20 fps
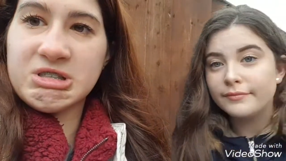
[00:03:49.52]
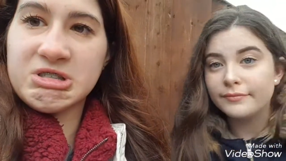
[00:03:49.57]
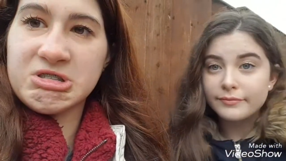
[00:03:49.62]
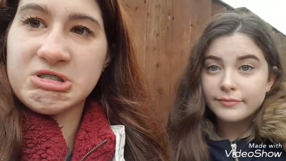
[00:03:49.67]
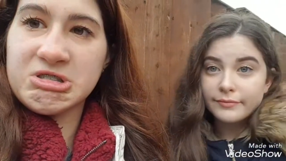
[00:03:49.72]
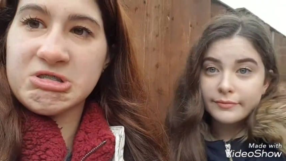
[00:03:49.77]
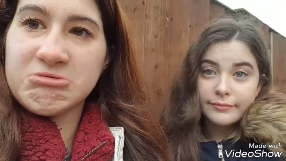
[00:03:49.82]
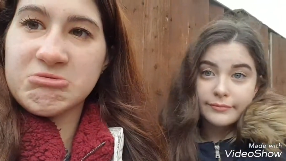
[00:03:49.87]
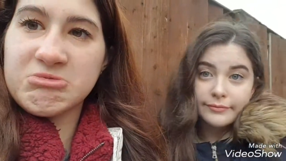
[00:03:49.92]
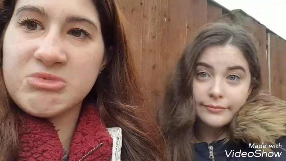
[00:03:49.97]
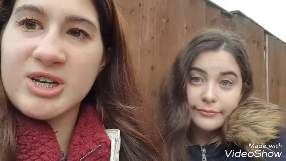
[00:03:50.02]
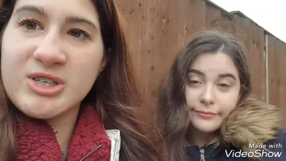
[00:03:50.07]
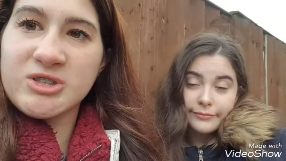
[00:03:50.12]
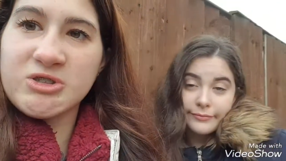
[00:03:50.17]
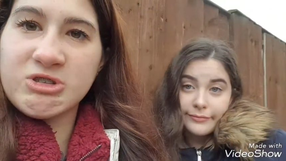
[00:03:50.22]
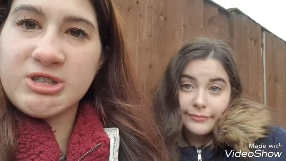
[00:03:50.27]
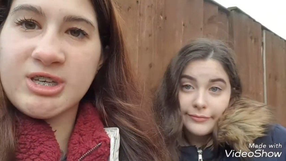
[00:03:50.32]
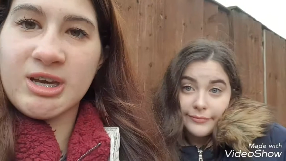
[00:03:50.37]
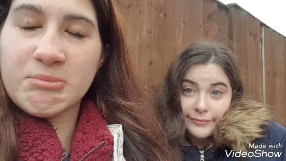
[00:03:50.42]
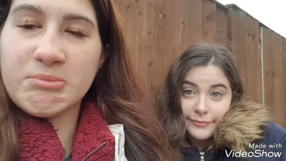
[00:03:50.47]
Speaker 1: just
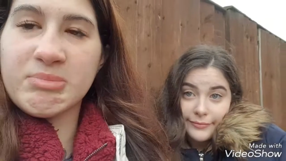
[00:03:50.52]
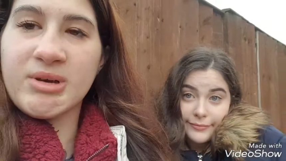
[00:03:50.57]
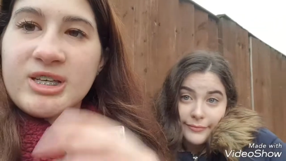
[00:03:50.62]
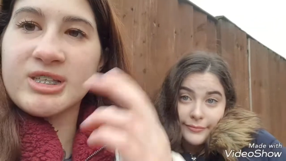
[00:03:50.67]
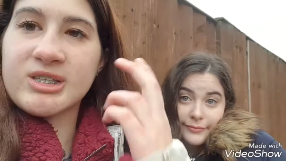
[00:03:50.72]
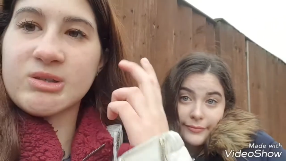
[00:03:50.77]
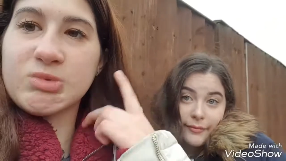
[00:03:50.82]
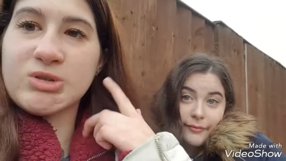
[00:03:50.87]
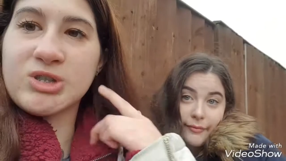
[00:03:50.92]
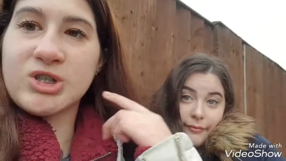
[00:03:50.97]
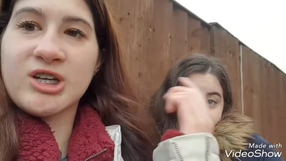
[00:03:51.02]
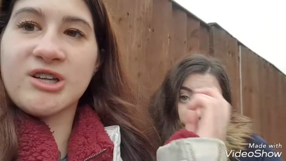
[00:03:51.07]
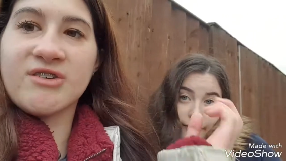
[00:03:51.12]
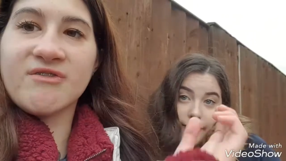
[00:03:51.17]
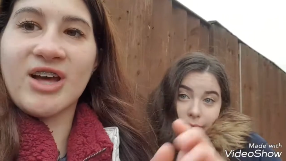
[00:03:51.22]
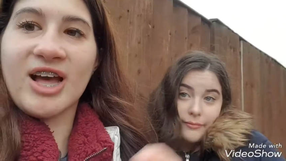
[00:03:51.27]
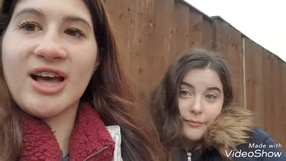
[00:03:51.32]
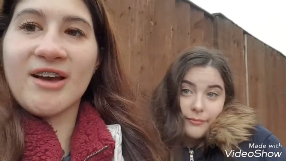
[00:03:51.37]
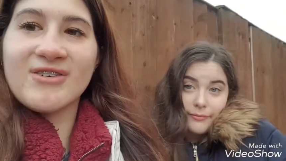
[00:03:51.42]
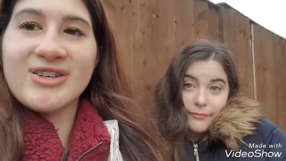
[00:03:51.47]
wait till 10 past and we'll go
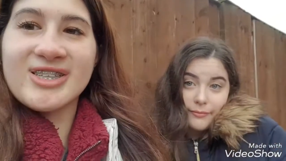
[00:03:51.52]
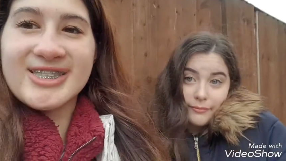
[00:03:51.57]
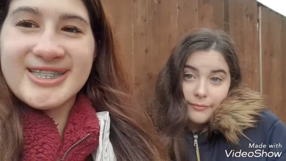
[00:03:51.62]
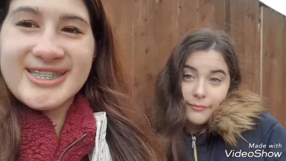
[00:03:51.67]
at 5.